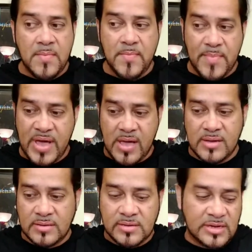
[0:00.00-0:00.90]

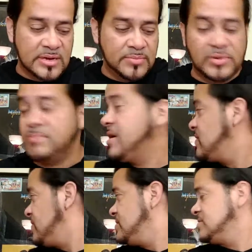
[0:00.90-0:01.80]
but I'm gonna put him back
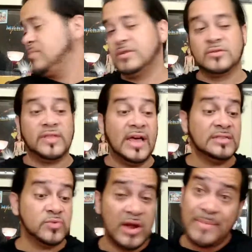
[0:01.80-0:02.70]
over here somewhere. So
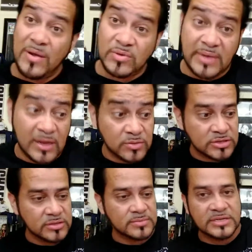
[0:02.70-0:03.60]
that's where I'm at with my
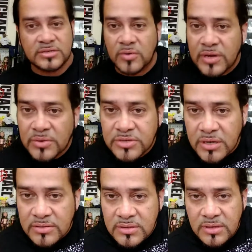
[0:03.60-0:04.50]
Hujoos, my story
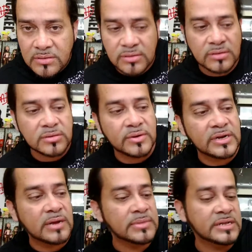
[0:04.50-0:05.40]
Hujoos. Oh, sorry,
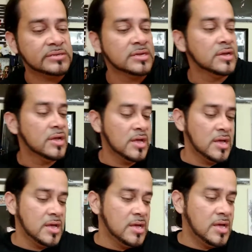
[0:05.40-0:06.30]
nine minutes.
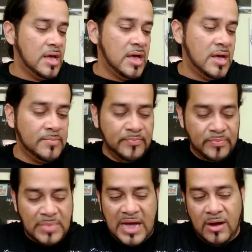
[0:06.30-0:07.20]
Um,
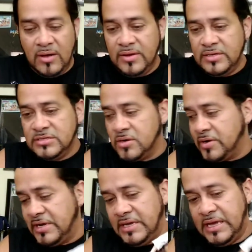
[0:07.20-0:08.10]
my other
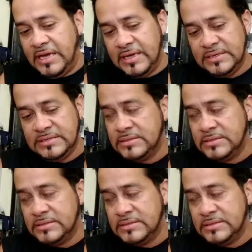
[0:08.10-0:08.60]
story is